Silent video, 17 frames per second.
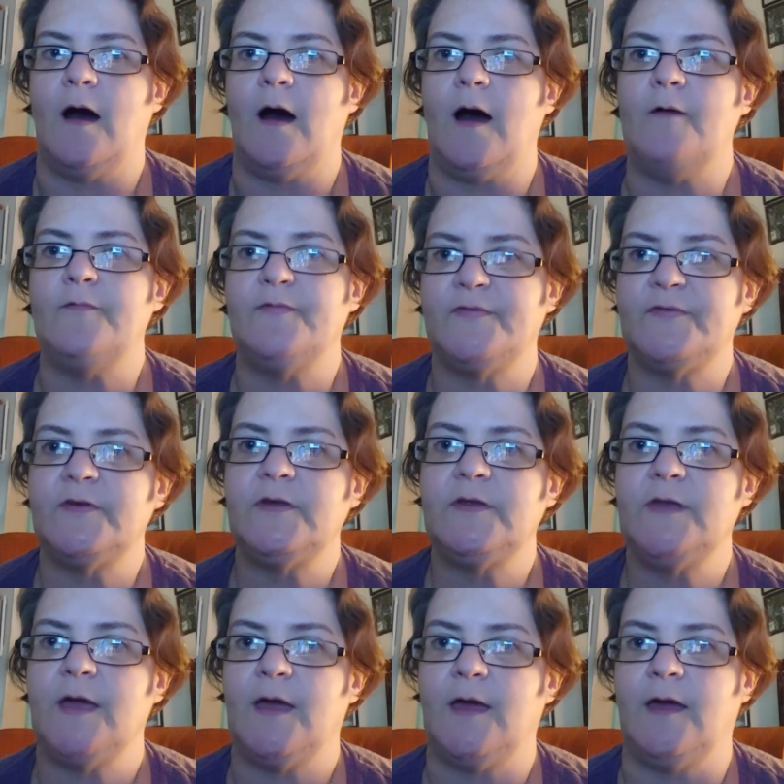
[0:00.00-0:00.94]
I've
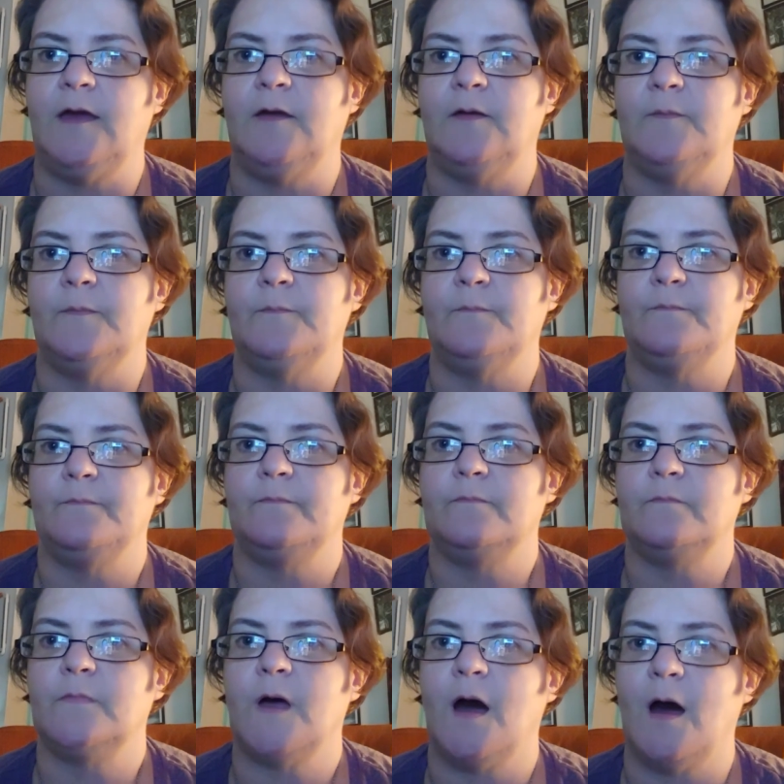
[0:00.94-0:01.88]
seen hate
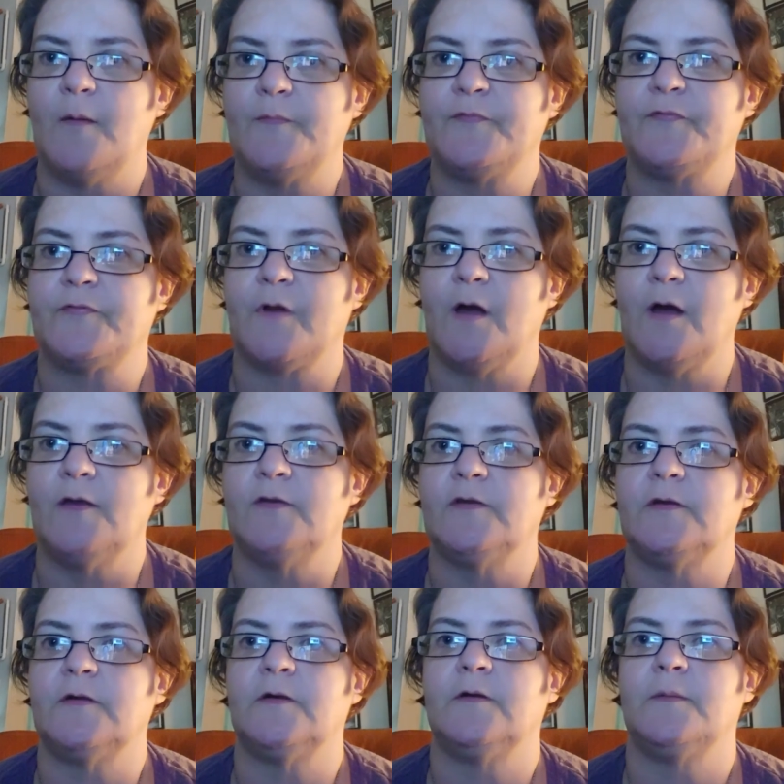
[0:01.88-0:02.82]
up
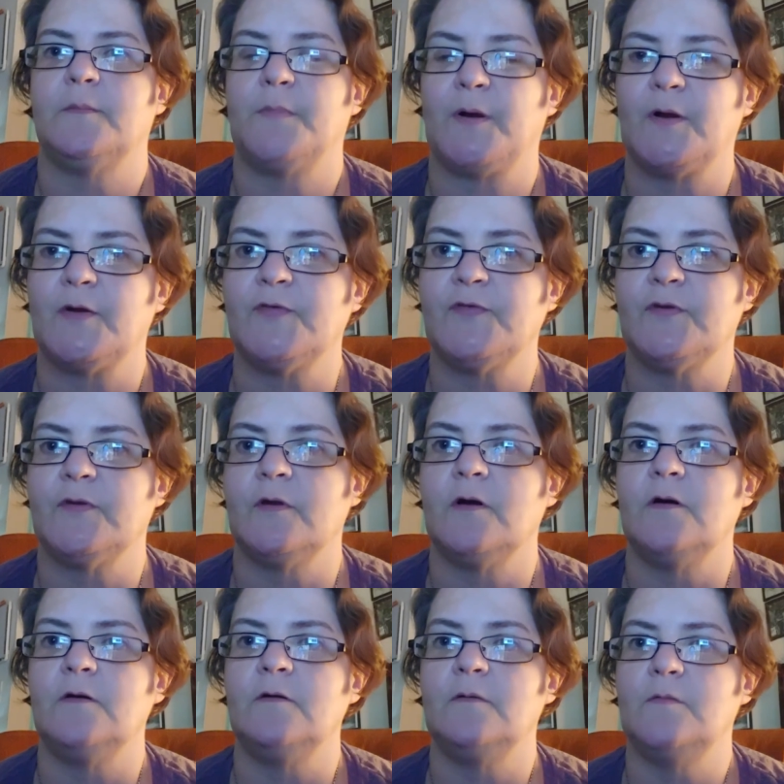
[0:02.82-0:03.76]
front,
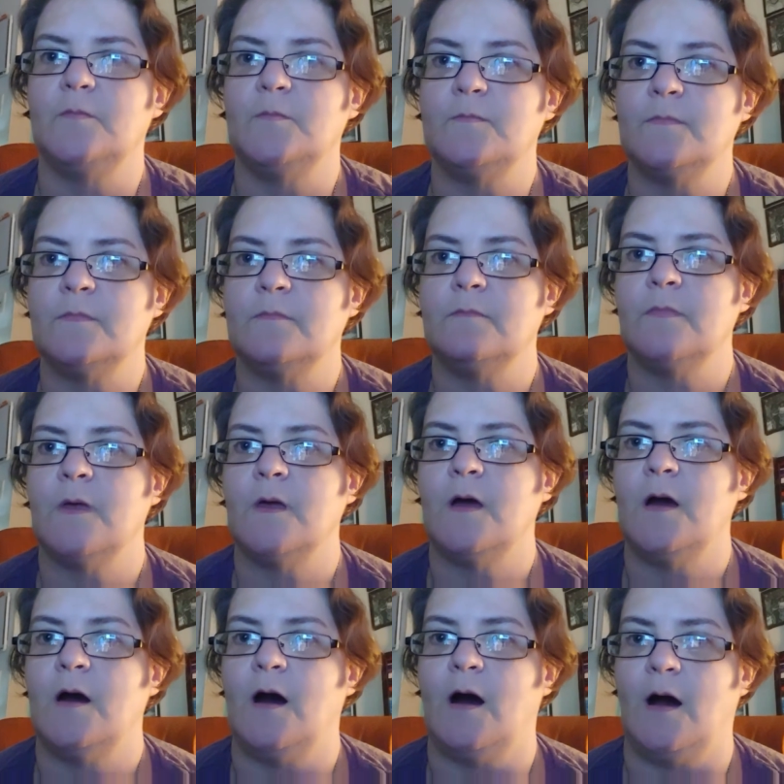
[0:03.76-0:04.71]
personal,
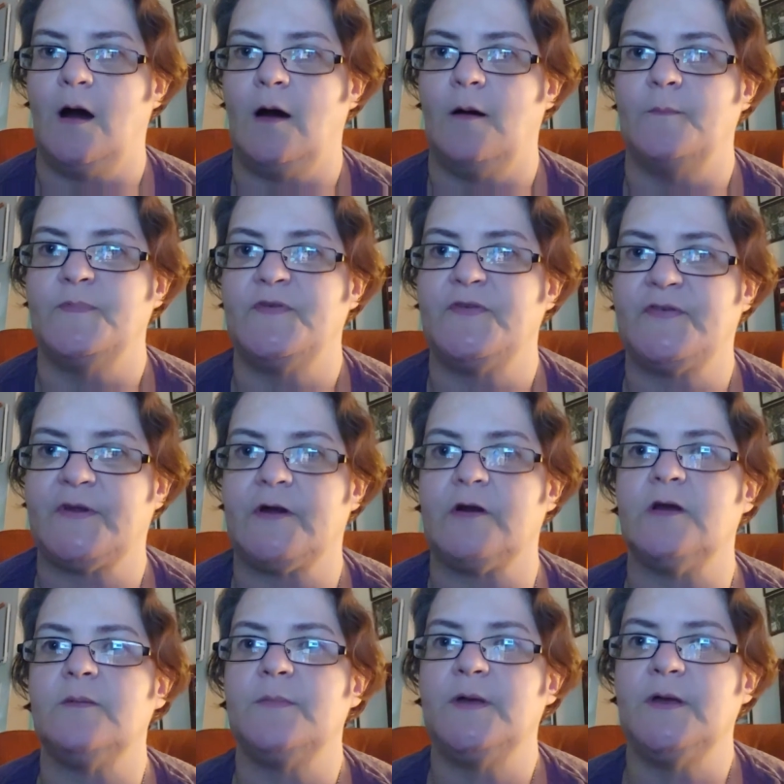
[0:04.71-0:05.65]

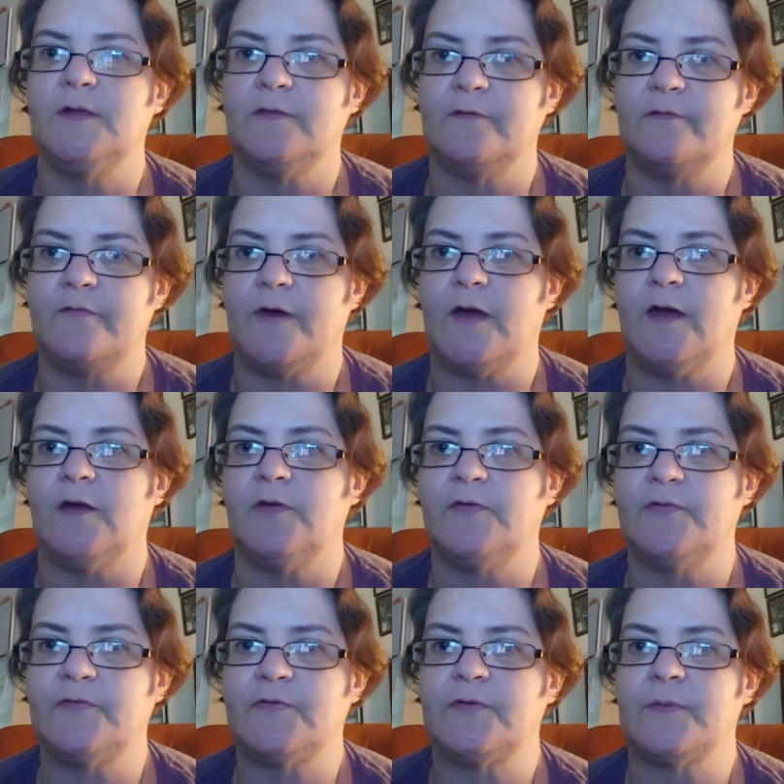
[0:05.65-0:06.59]
staring me in the
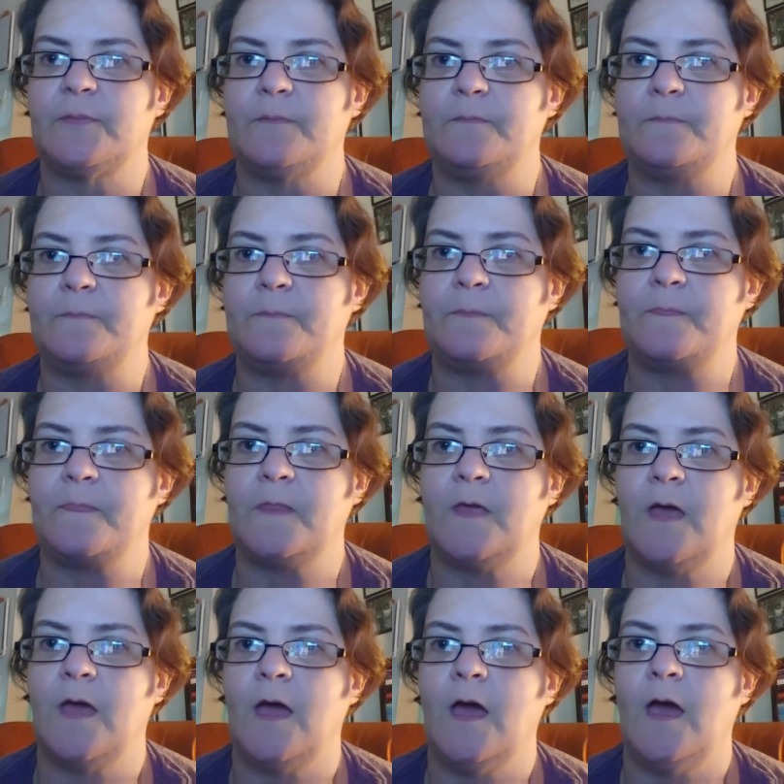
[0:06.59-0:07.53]
face,
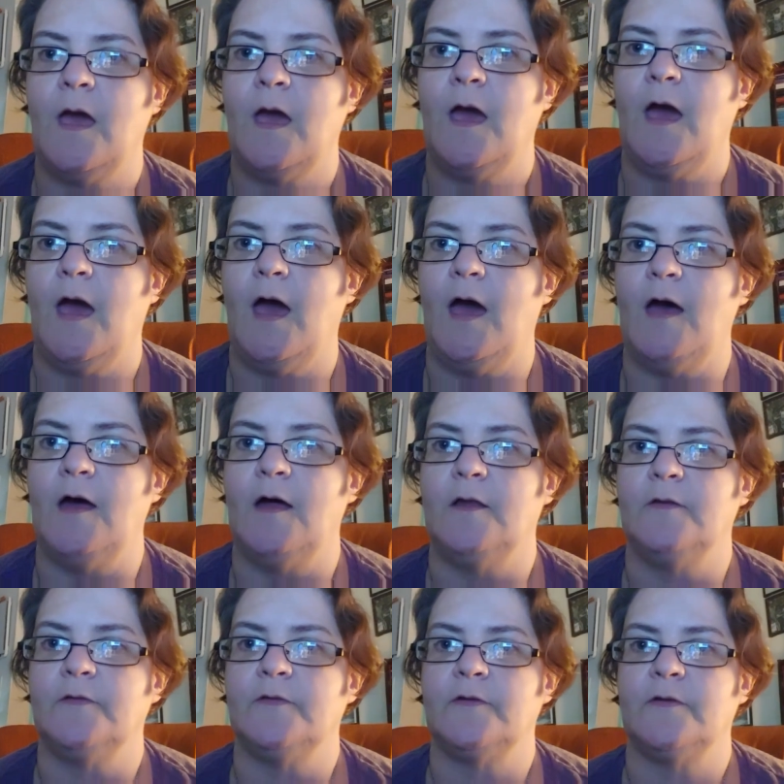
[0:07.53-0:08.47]

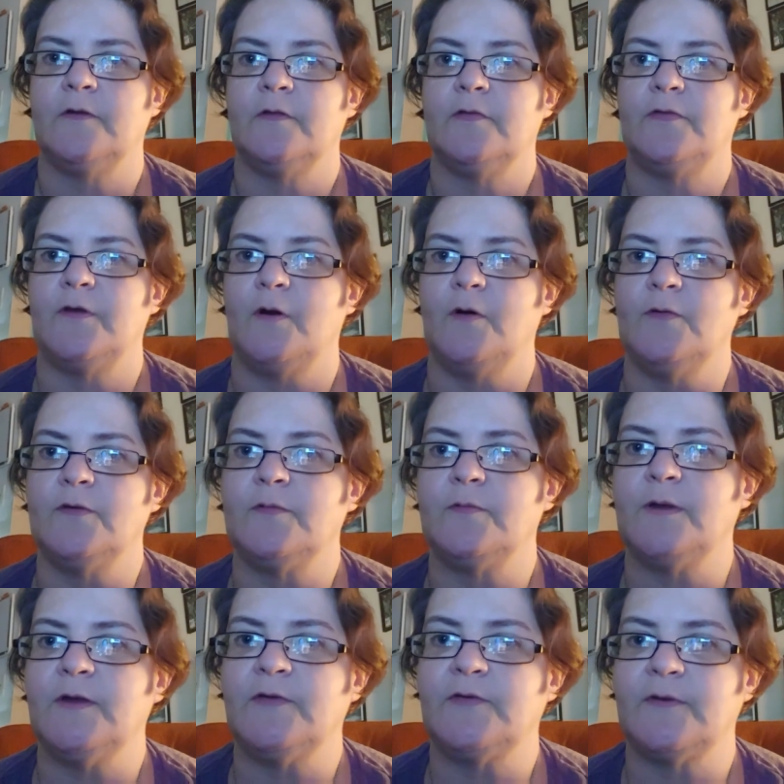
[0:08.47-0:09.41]
and the only
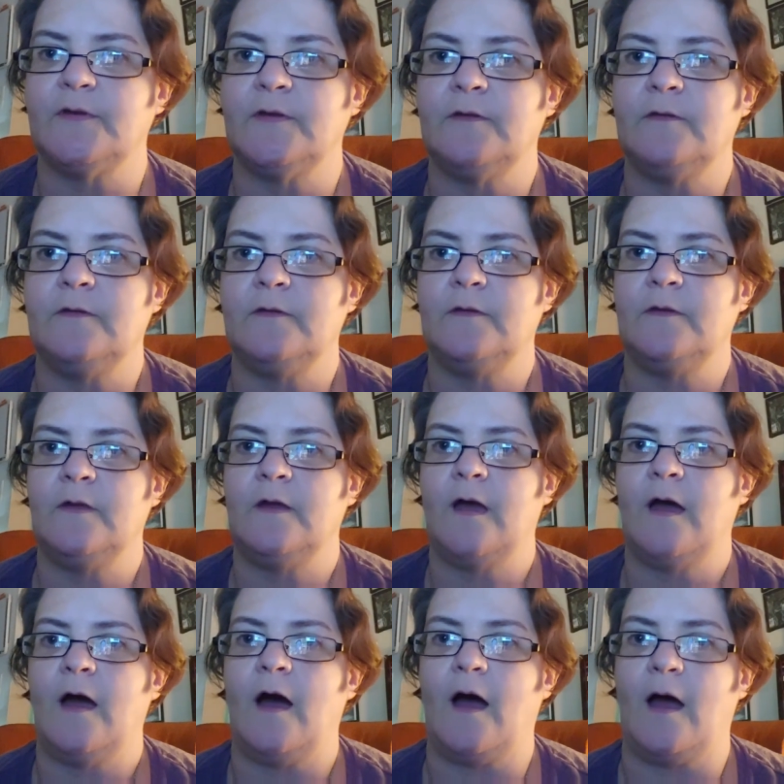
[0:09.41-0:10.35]
reason
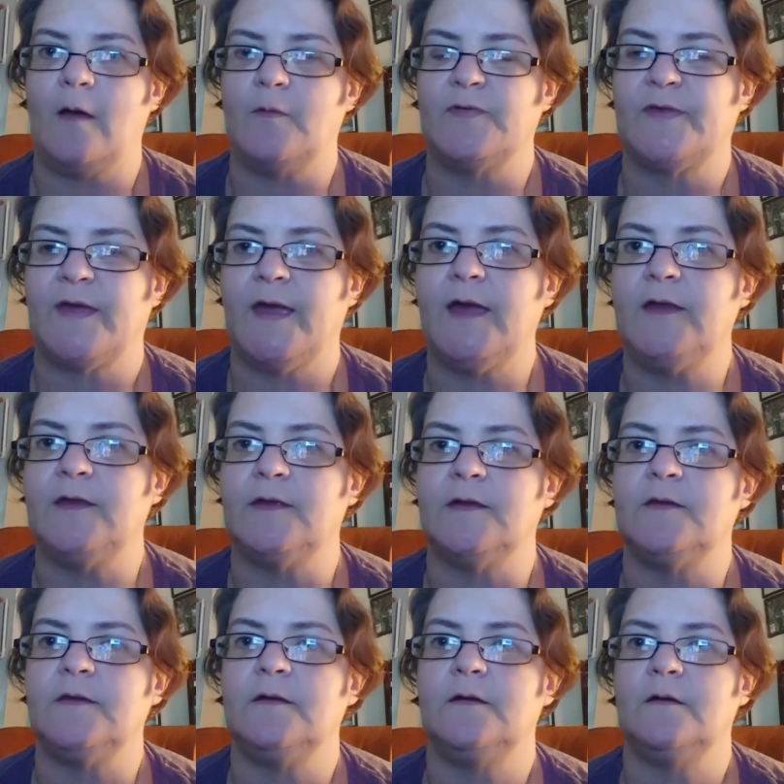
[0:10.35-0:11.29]
I was
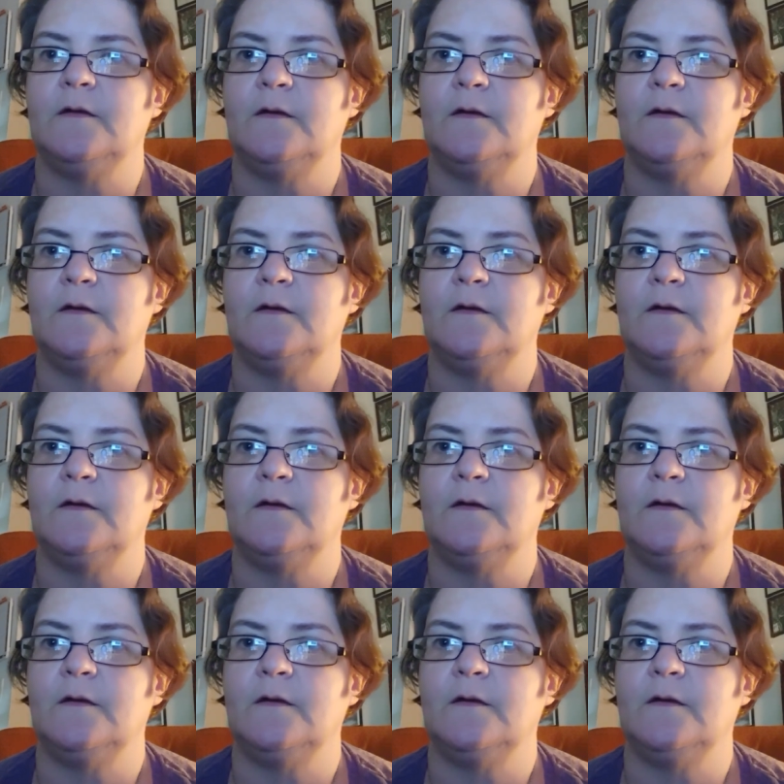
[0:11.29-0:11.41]
hated